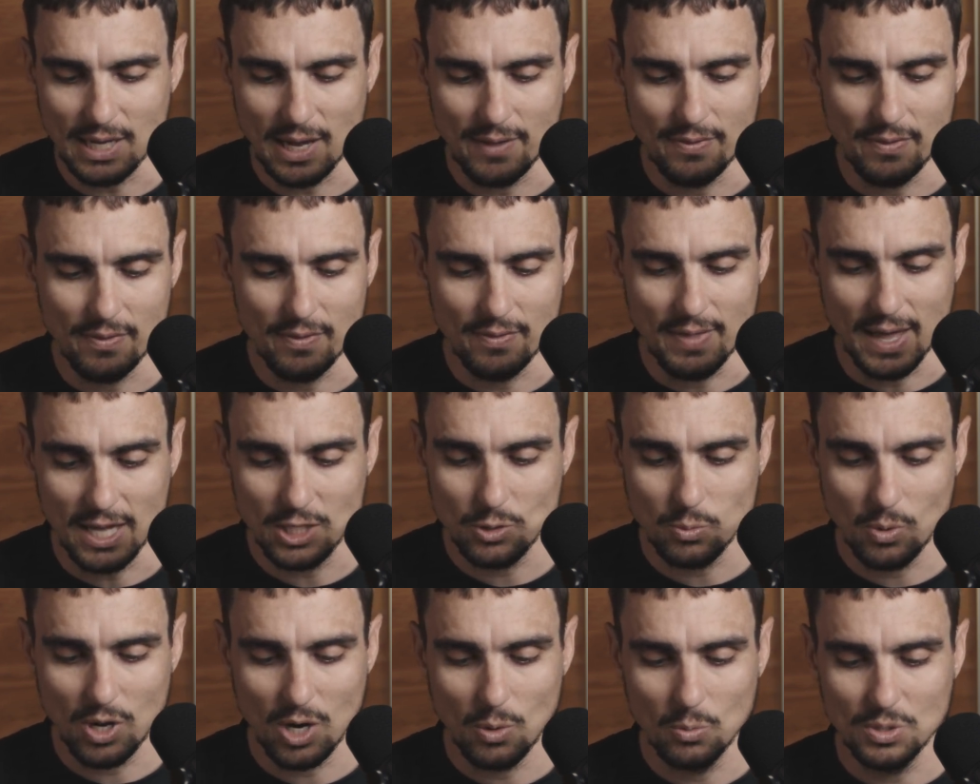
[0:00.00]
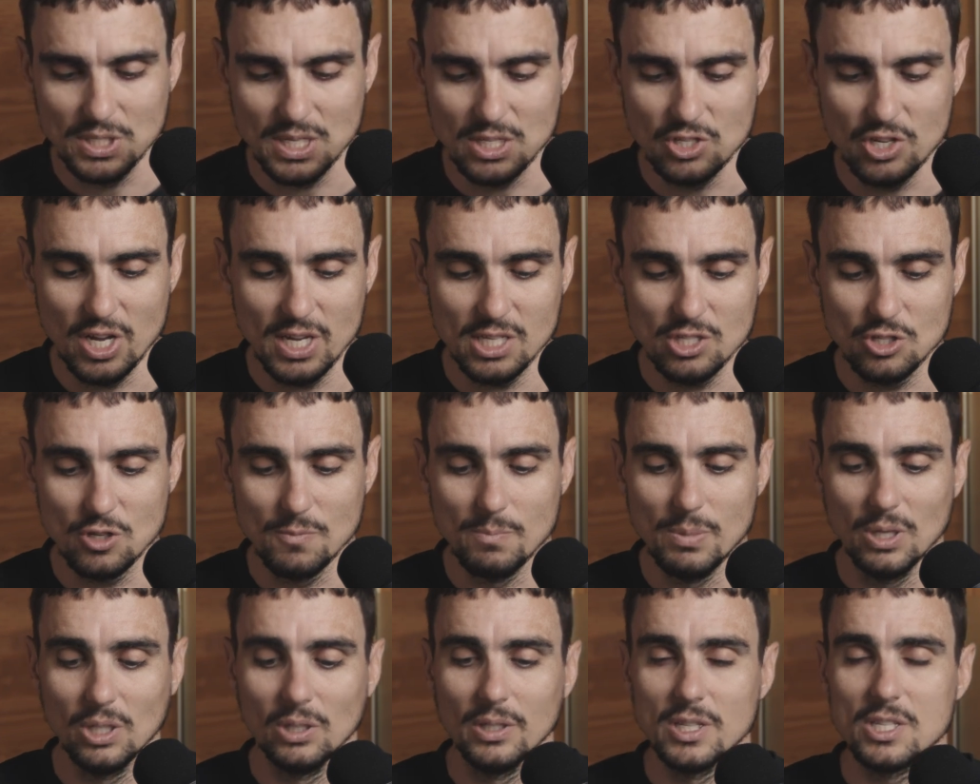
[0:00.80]
And that's what I would suggest
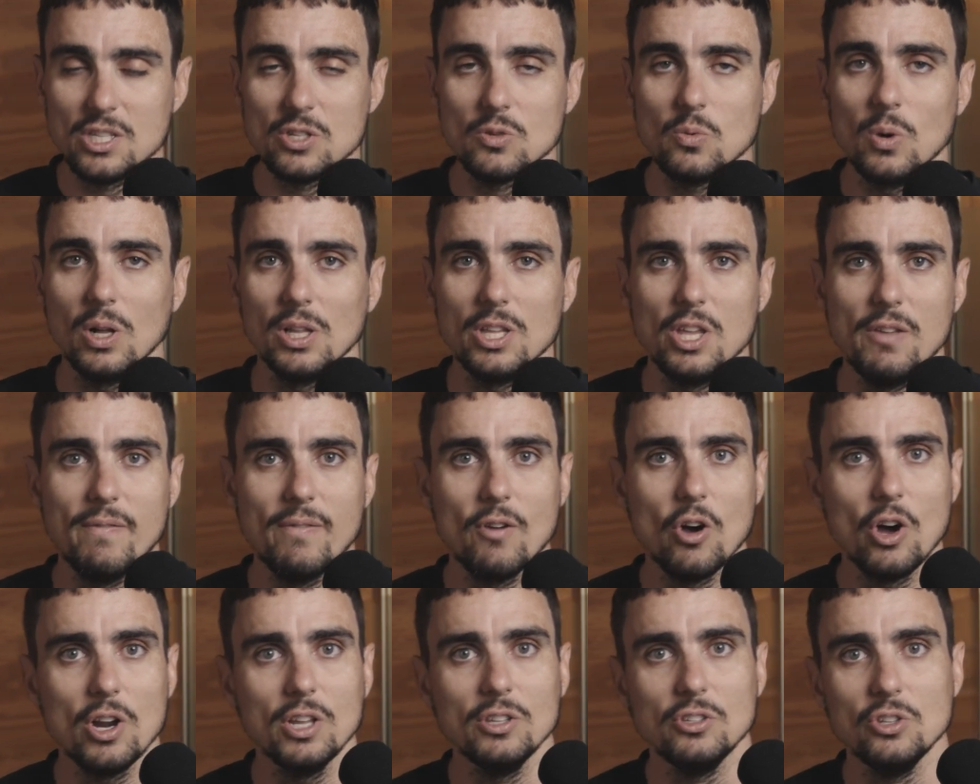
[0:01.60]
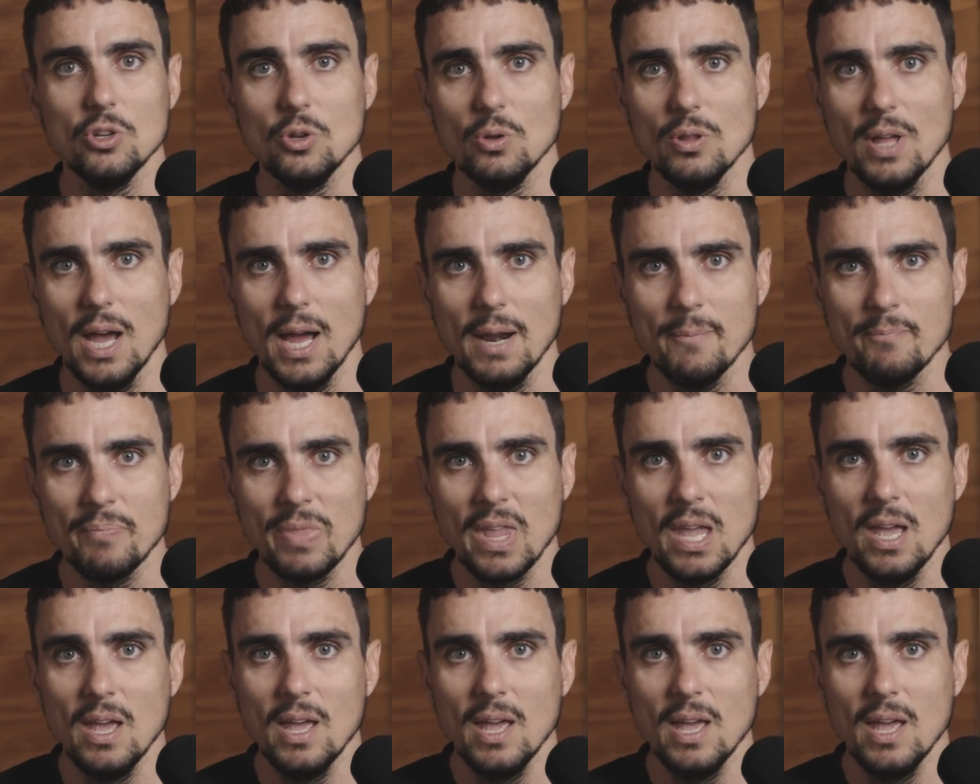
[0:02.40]
to builders as well. You've got to do that.